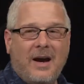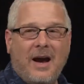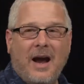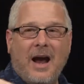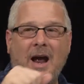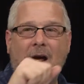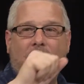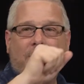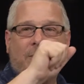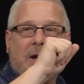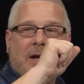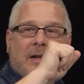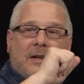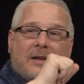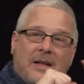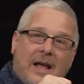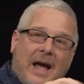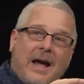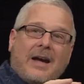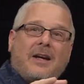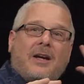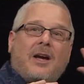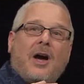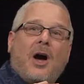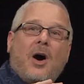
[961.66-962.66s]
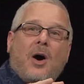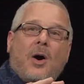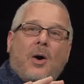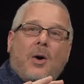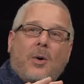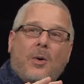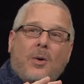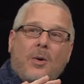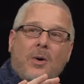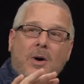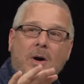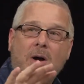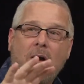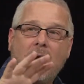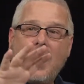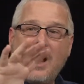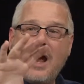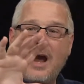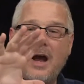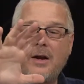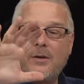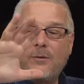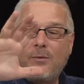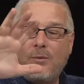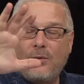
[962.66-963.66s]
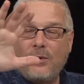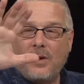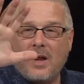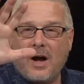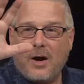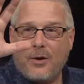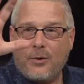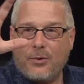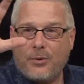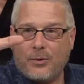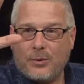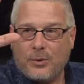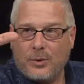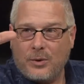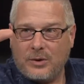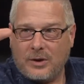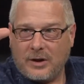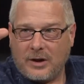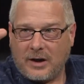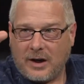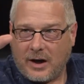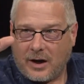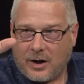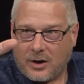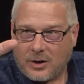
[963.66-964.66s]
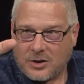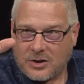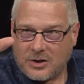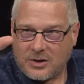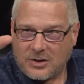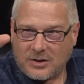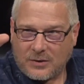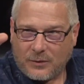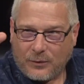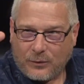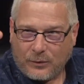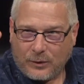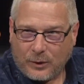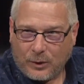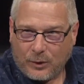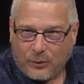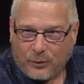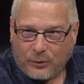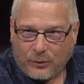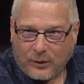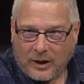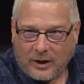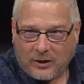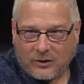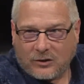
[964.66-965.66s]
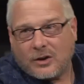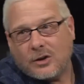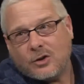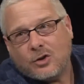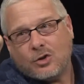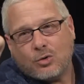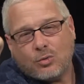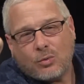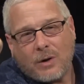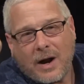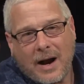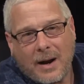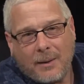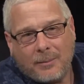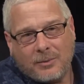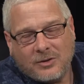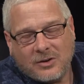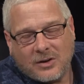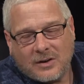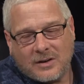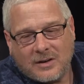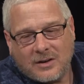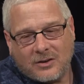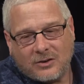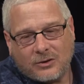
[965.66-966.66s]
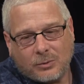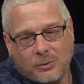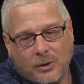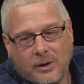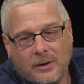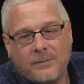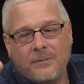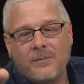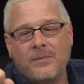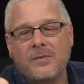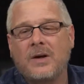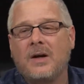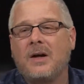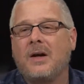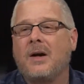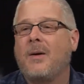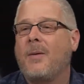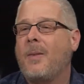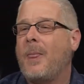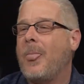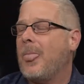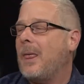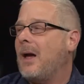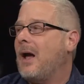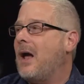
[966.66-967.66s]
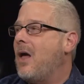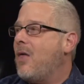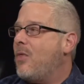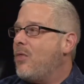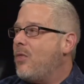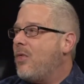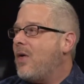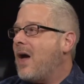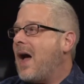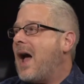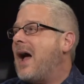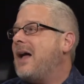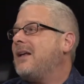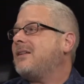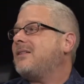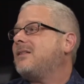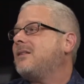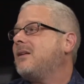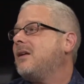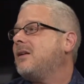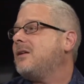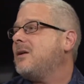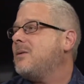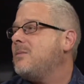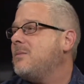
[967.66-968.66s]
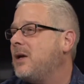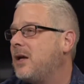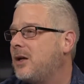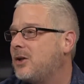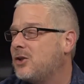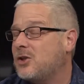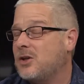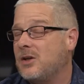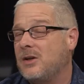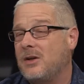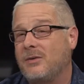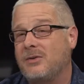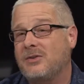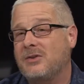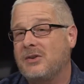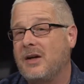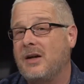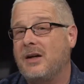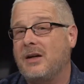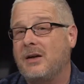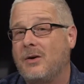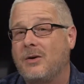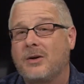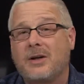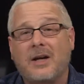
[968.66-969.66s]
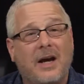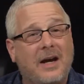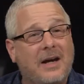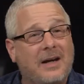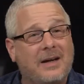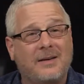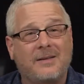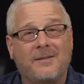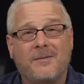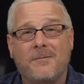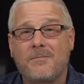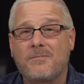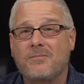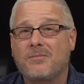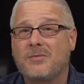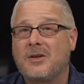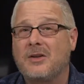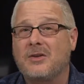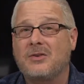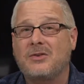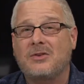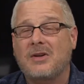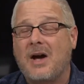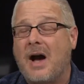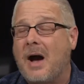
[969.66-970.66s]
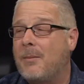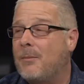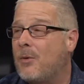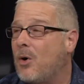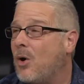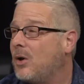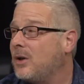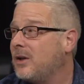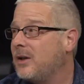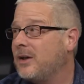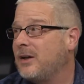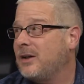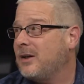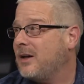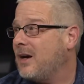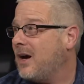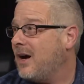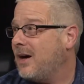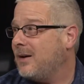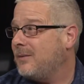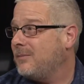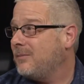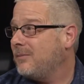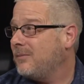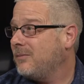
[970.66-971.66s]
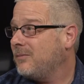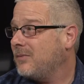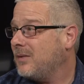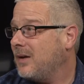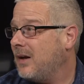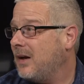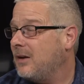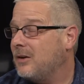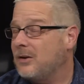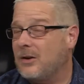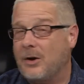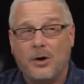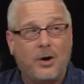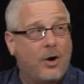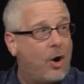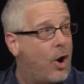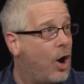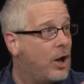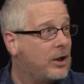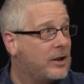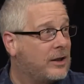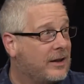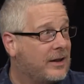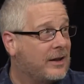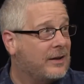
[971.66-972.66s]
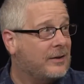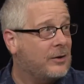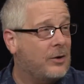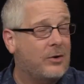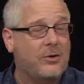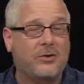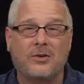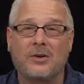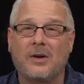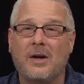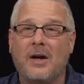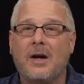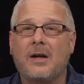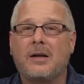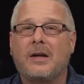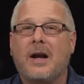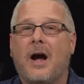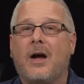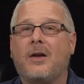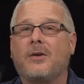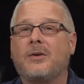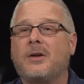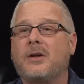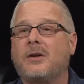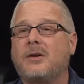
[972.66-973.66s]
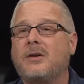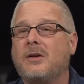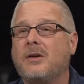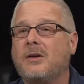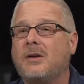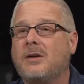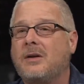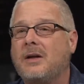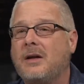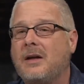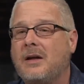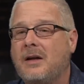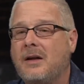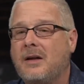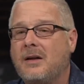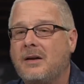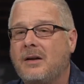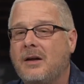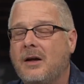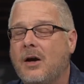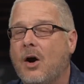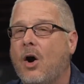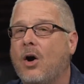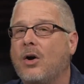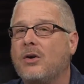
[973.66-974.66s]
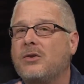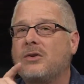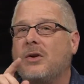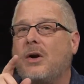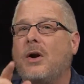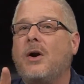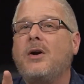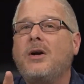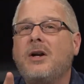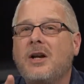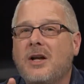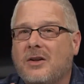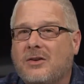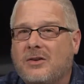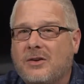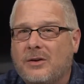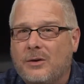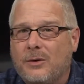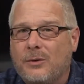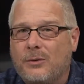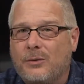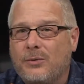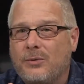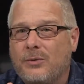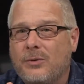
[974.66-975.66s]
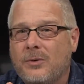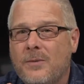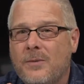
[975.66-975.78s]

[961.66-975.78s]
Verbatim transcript: and they let go and fly through the air just a few feet to grab to this one. That's faith. And that's the dimension of saying, okay, this I'm all in, God. Yeah. And they're all in. There's yeah. now the the the alternative